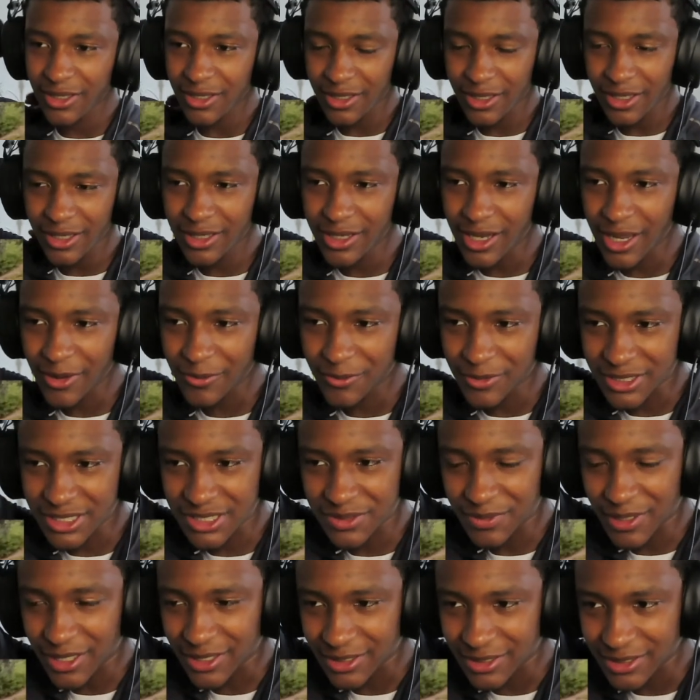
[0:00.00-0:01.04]
He not
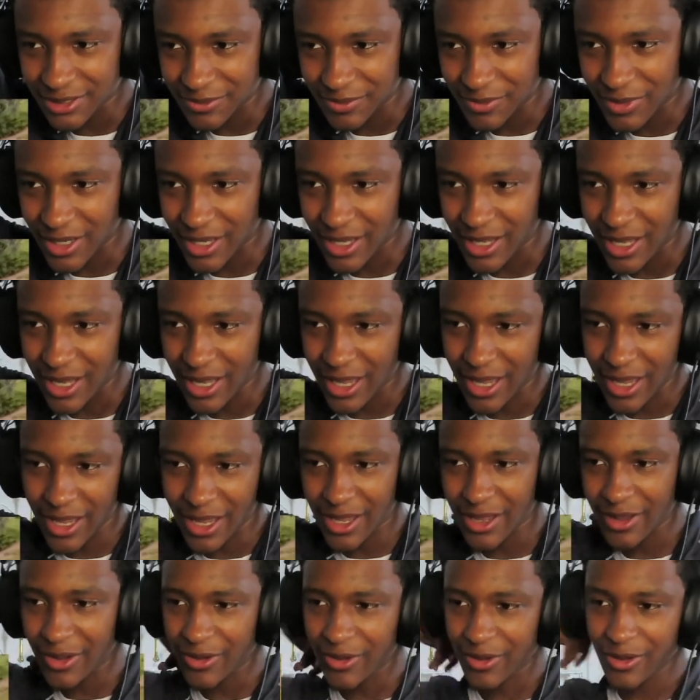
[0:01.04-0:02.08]
respecting him at
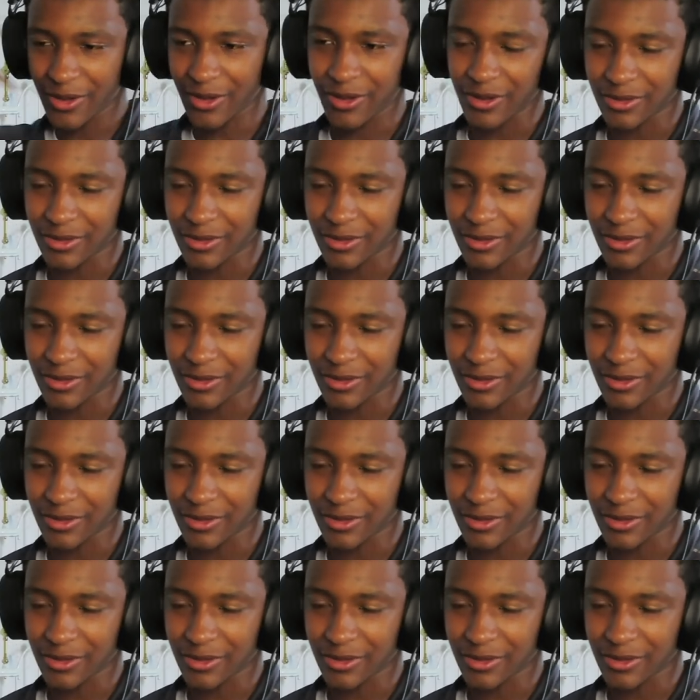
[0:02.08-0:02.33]
all.